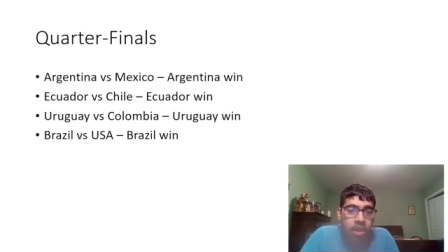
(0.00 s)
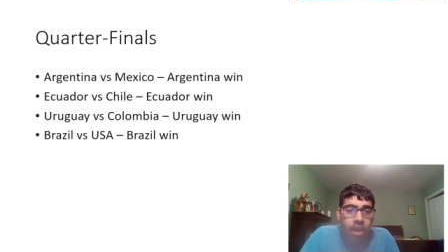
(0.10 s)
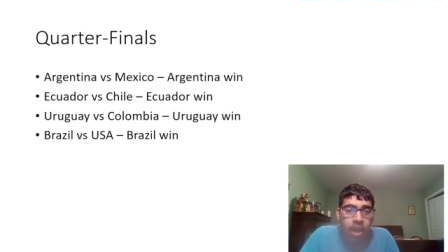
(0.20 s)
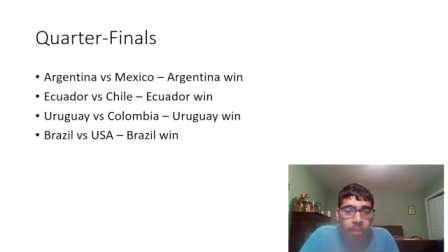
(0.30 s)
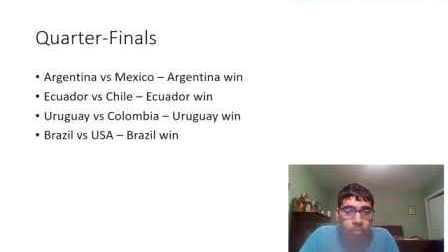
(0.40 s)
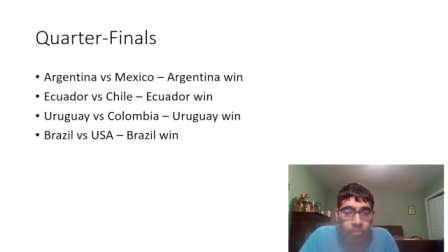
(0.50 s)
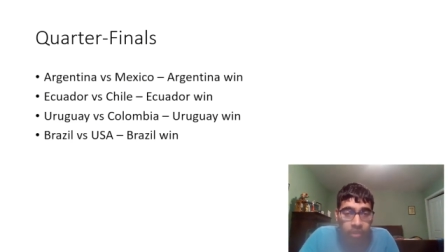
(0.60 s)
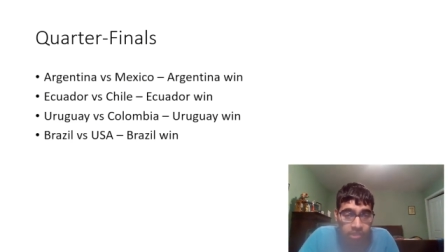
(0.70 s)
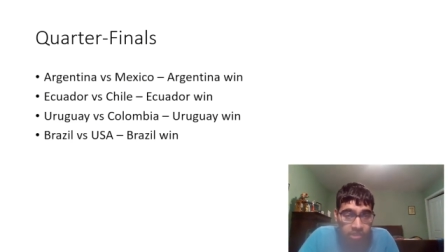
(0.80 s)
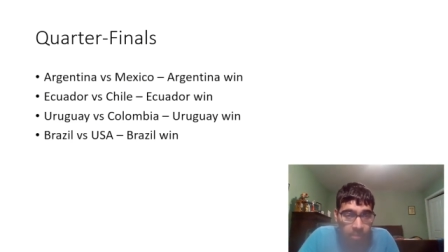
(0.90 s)
Uh, move on
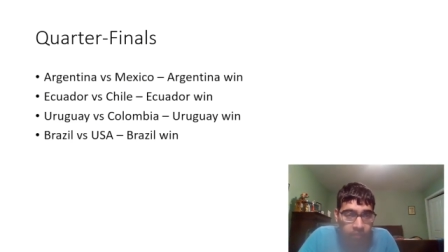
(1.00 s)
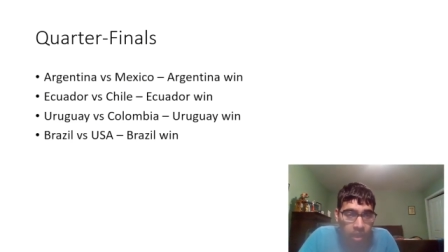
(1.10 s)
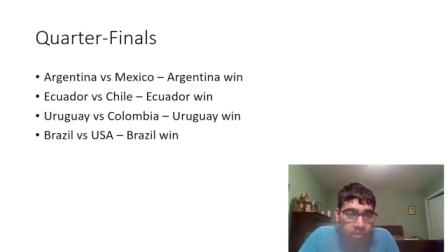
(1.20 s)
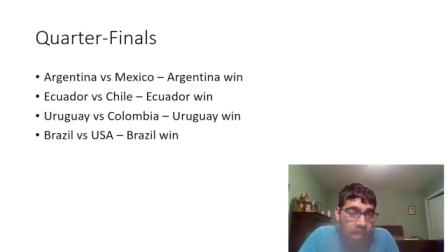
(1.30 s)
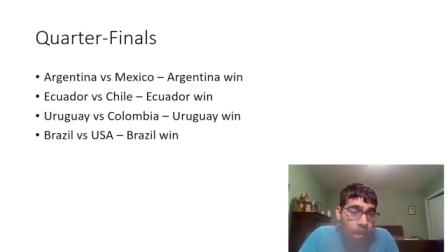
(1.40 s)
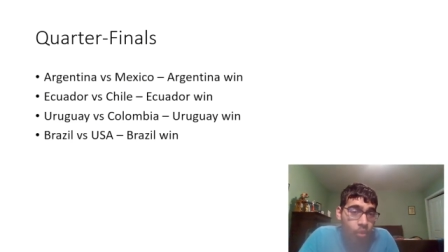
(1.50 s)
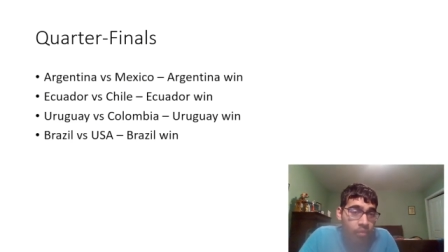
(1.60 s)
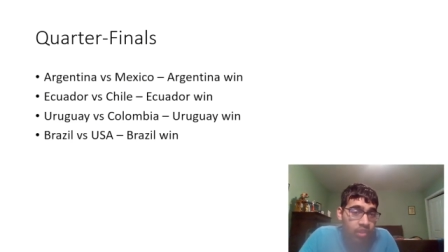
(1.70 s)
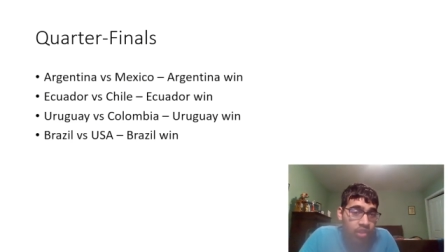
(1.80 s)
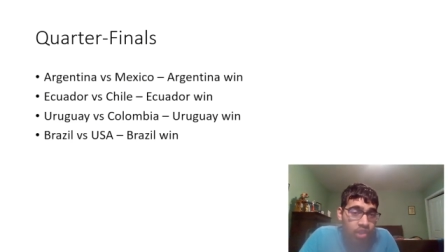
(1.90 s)
to semifinals. Ecuador
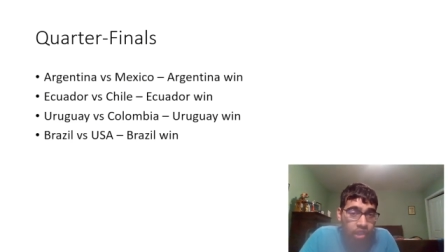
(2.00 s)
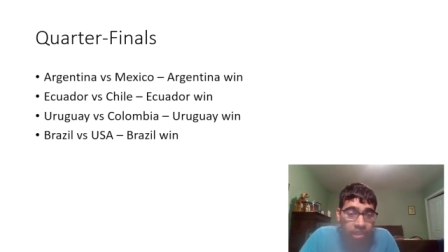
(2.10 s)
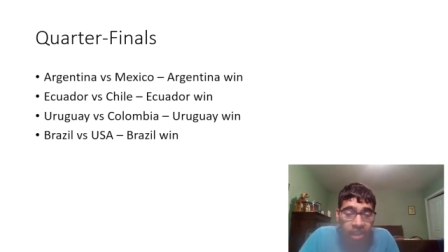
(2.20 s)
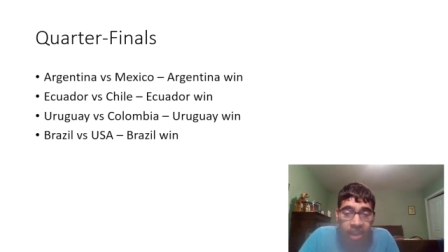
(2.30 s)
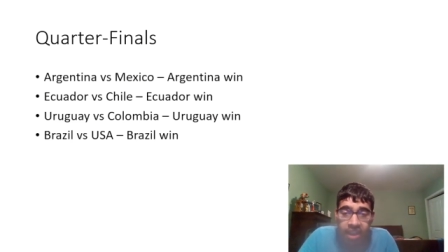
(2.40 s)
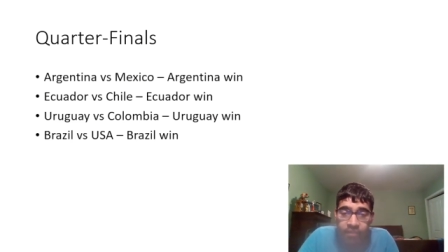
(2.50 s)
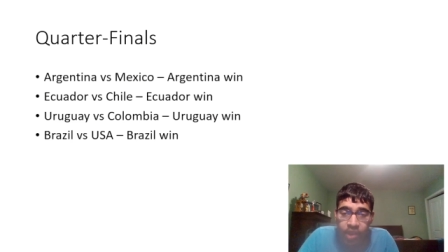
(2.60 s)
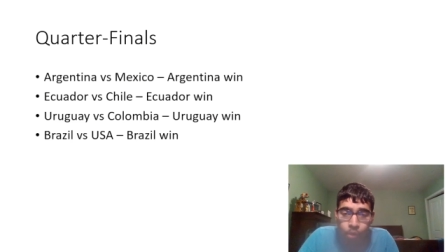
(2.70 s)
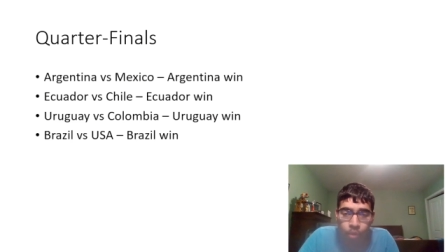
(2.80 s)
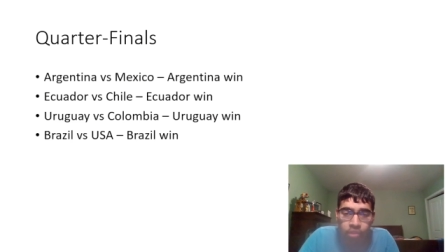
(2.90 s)
versus Chile. I have
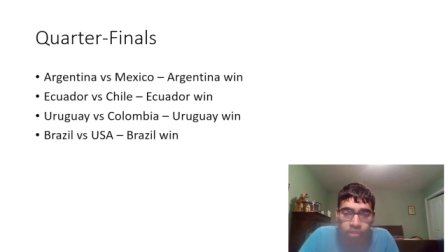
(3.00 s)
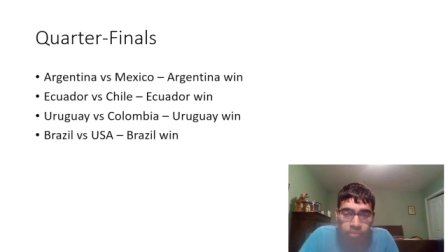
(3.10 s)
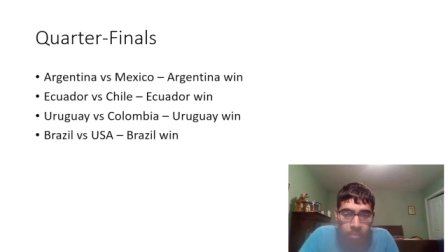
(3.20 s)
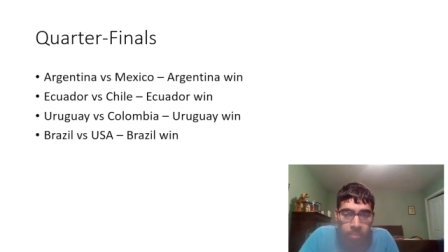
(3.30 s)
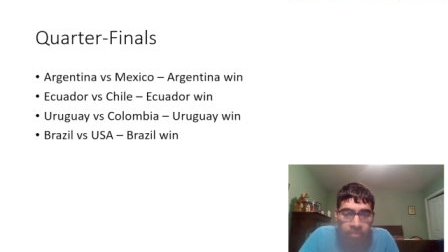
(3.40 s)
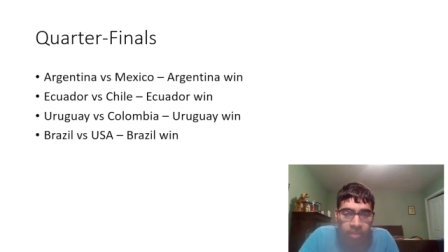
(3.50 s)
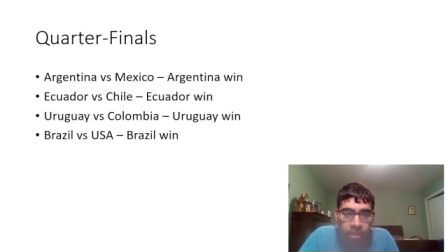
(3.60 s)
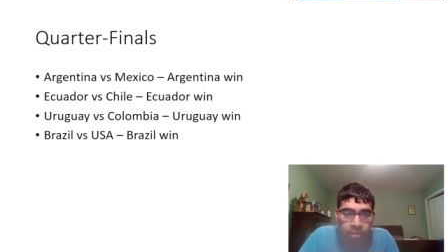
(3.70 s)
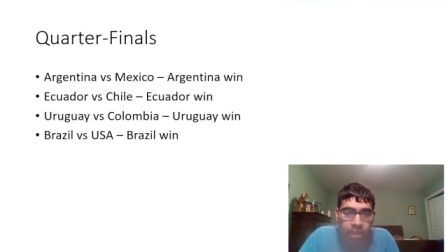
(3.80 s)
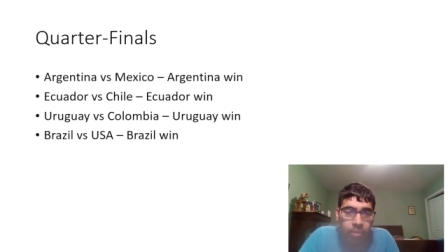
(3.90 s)
Ecuador to
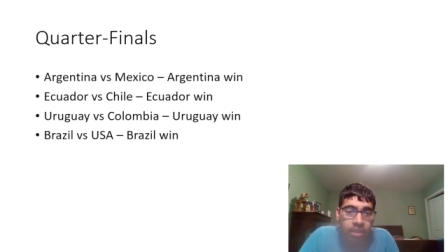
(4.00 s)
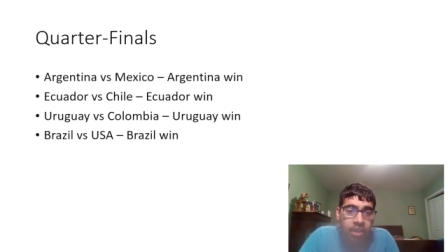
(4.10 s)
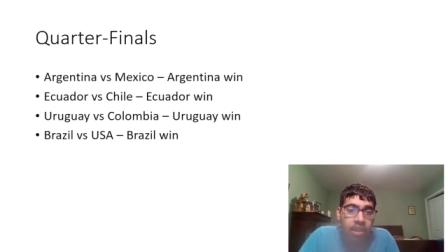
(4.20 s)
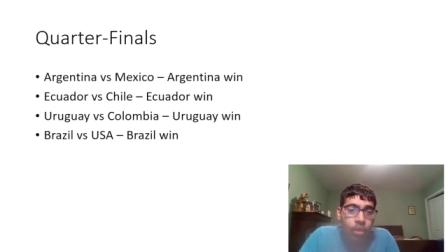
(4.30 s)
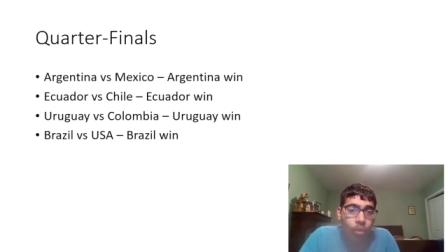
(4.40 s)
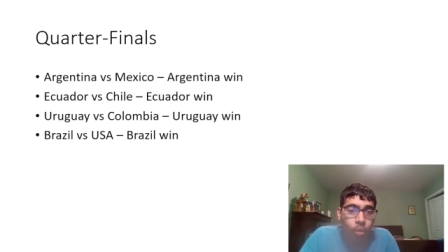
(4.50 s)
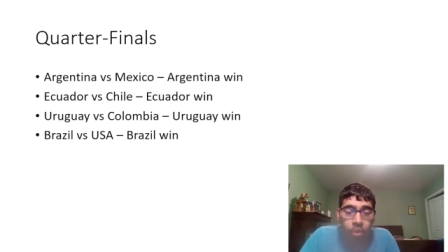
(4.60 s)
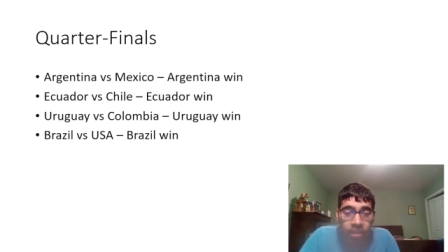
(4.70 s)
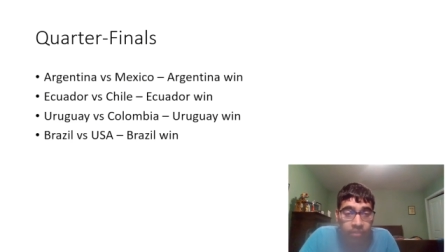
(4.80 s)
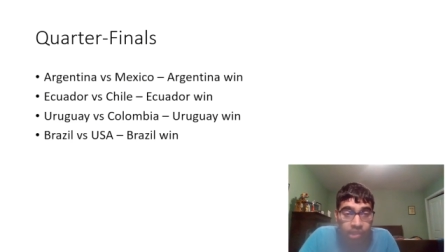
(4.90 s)
prevail in that one.
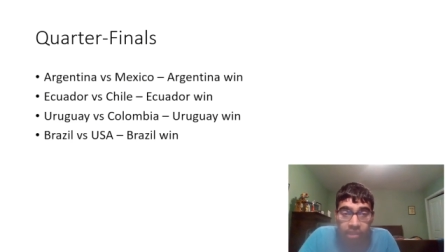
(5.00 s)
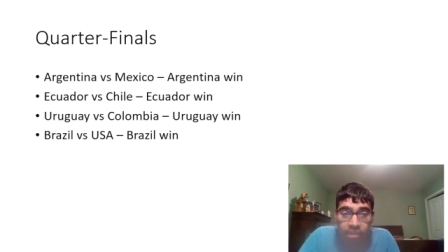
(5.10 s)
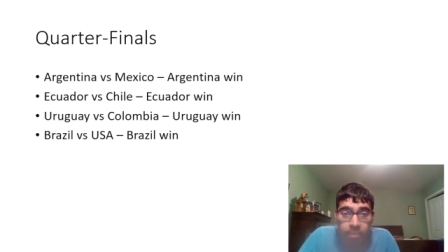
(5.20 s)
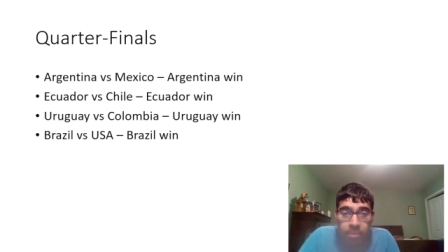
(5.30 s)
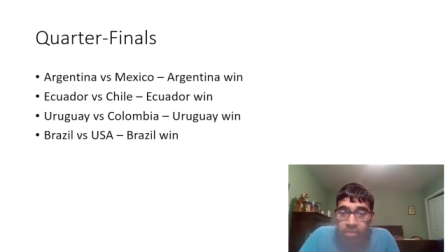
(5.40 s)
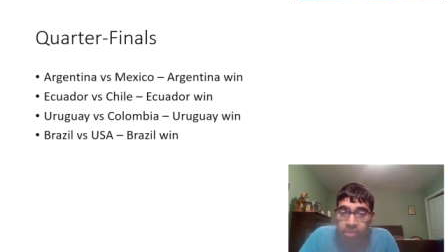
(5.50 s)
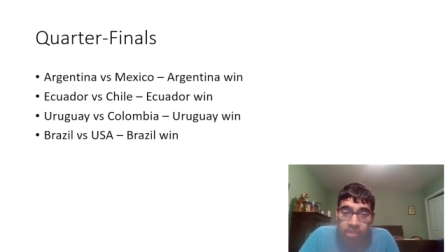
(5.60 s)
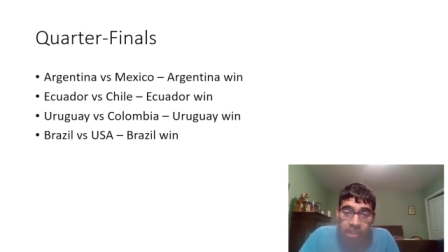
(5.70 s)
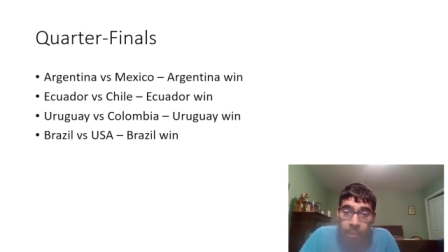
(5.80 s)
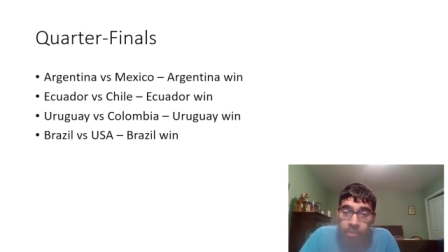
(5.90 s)
Uruguay versus Colombia. This
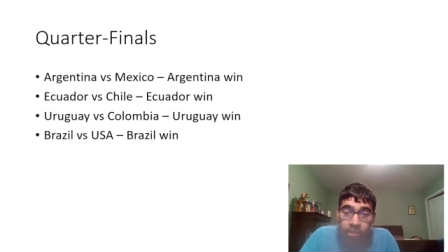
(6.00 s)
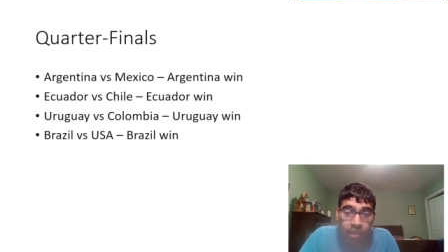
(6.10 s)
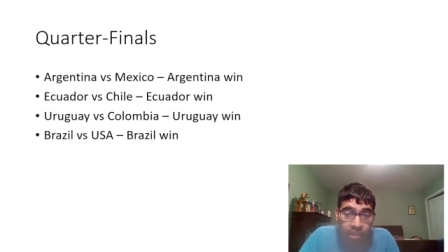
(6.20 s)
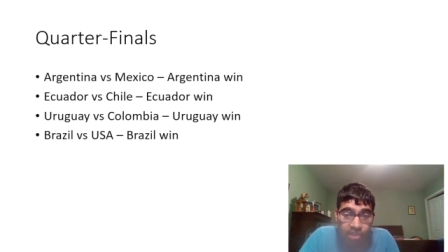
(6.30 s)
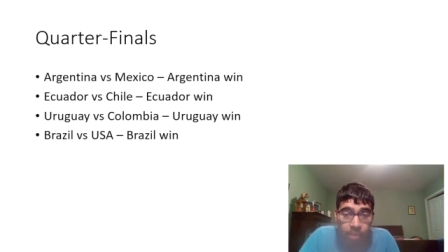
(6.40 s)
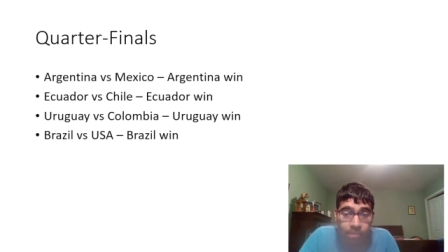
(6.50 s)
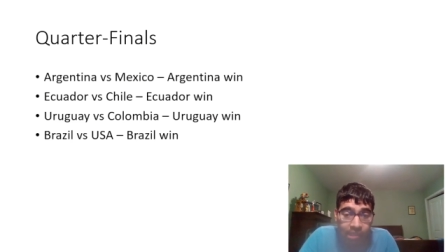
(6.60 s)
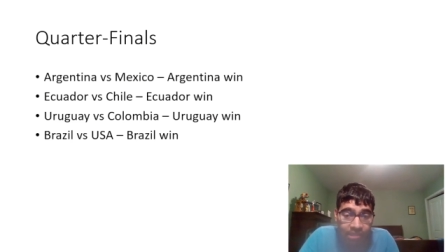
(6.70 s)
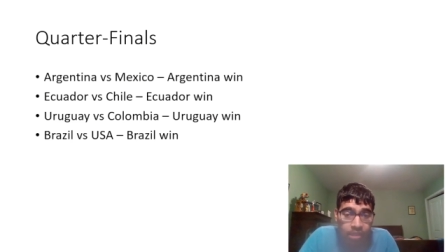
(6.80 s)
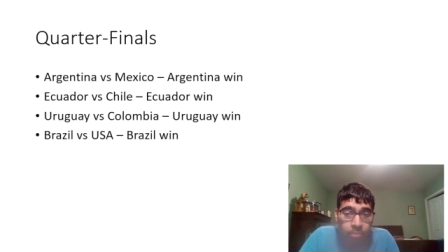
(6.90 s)
has happened a lot of times the
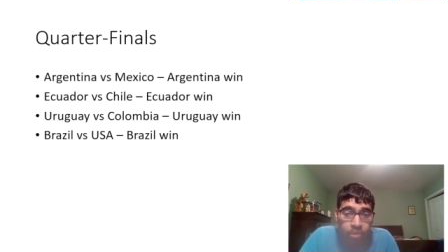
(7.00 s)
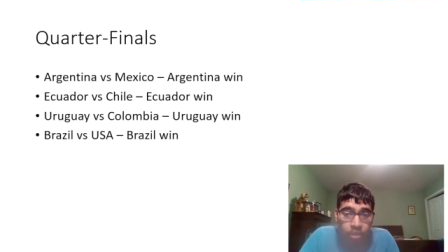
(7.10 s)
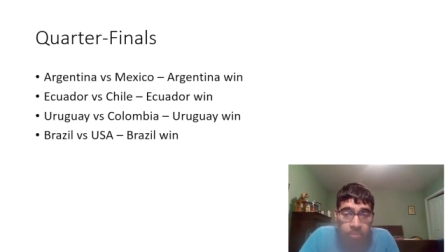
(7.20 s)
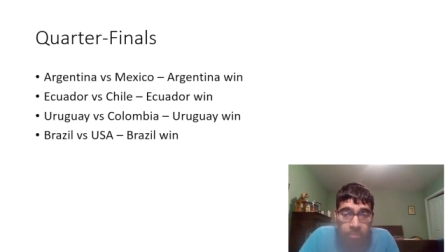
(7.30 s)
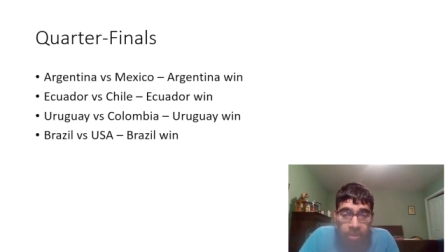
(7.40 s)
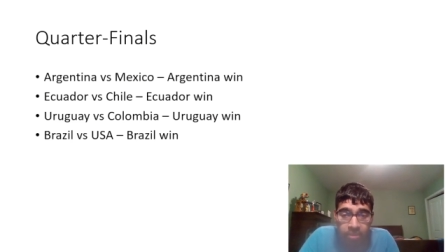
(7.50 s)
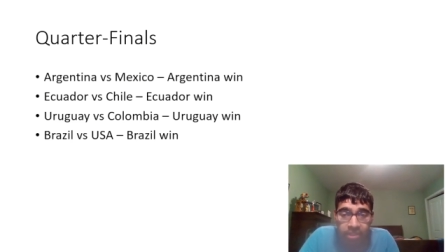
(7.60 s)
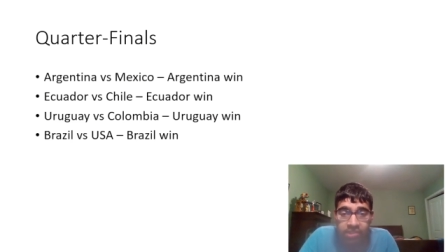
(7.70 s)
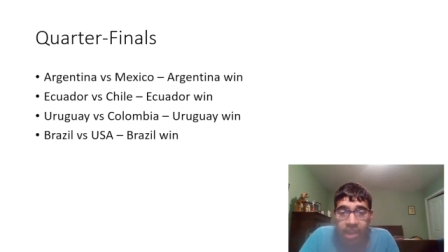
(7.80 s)
last couple of Copa Americas.